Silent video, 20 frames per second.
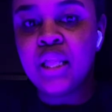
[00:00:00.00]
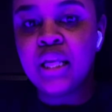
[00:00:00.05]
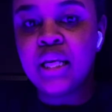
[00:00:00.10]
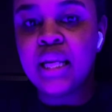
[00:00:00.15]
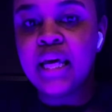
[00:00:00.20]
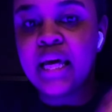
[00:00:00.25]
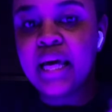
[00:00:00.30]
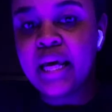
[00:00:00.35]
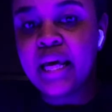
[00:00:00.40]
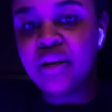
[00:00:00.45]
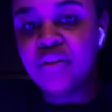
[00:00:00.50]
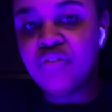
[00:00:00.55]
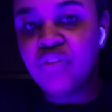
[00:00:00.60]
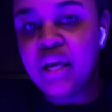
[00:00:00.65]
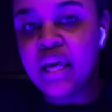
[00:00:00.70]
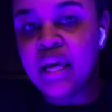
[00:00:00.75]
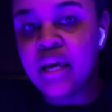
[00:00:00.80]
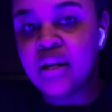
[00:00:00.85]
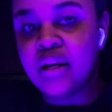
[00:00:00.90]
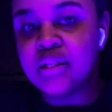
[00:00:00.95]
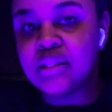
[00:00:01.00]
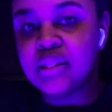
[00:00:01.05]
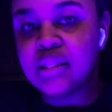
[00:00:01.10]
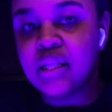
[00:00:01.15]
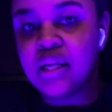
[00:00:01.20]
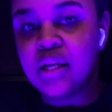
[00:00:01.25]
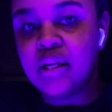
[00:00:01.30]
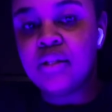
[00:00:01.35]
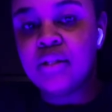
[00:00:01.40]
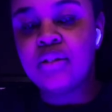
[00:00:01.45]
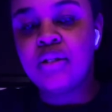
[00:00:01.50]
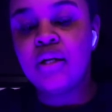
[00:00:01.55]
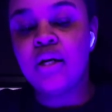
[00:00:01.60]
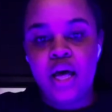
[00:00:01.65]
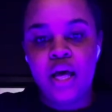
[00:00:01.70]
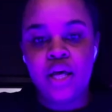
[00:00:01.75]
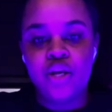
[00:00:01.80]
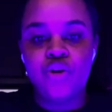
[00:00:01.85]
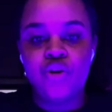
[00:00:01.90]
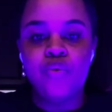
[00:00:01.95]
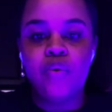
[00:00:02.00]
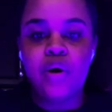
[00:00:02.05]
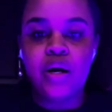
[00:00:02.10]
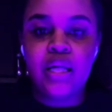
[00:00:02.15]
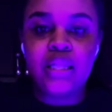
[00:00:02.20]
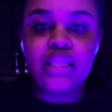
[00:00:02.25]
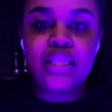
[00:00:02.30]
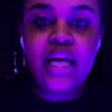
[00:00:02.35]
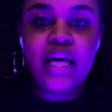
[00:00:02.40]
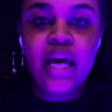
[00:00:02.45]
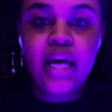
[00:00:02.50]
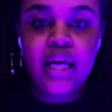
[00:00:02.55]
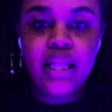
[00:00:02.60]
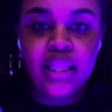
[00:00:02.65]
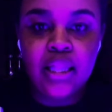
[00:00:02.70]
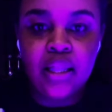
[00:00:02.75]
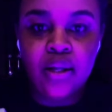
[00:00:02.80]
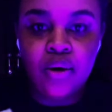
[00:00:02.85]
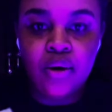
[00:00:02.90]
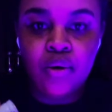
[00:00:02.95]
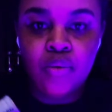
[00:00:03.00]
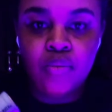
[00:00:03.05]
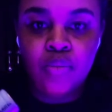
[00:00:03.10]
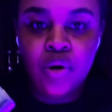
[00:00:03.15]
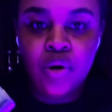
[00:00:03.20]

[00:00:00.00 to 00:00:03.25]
negative end is this, and you want to take them